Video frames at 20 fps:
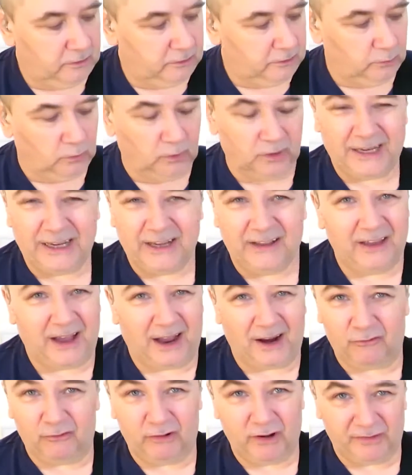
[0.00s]
You'll hear
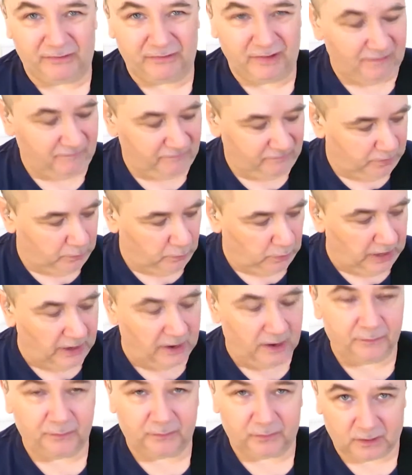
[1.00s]
that riff
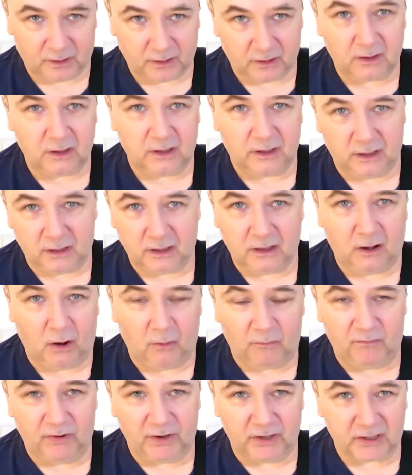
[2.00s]
everywhere.
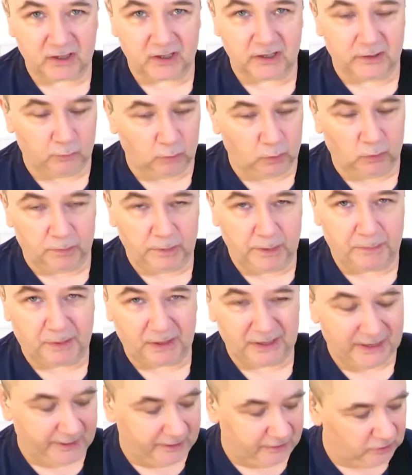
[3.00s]
Obviously it will be
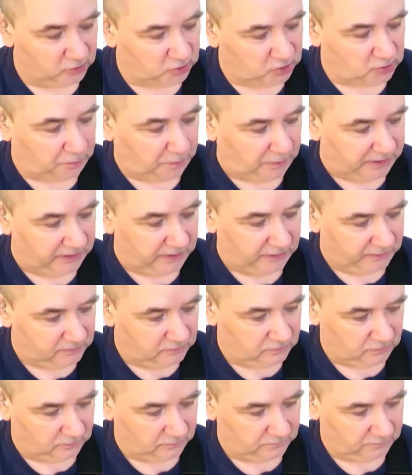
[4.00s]
played at speed,
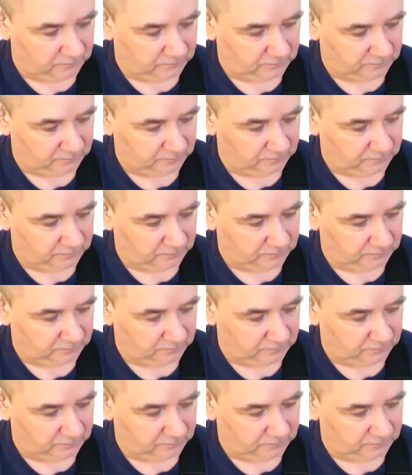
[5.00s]
so.